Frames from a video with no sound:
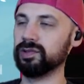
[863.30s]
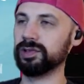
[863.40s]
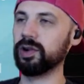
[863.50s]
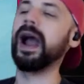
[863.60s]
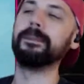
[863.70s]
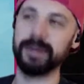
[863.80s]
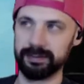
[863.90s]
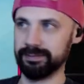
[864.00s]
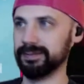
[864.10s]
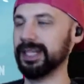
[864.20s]
Crap.
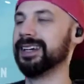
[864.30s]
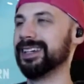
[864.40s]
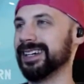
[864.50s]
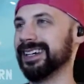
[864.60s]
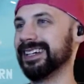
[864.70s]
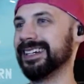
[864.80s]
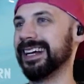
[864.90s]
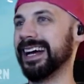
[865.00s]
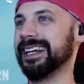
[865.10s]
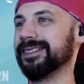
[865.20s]

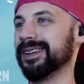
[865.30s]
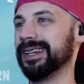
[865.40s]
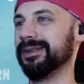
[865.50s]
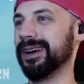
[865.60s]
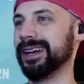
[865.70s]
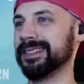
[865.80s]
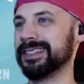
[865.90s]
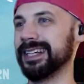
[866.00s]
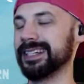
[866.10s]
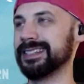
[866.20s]
I didn't really want a
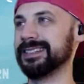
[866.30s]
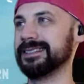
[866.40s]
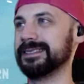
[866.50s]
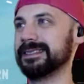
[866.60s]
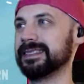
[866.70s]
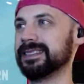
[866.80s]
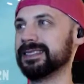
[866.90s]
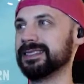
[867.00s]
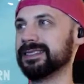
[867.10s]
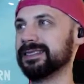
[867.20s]
6.
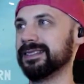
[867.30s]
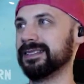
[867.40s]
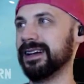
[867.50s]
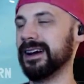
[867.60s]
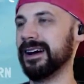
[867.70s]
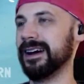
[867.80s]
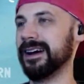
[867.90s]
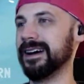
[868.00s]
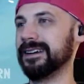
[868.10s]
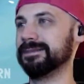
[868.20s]

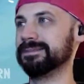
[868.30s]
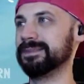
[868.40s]
Let's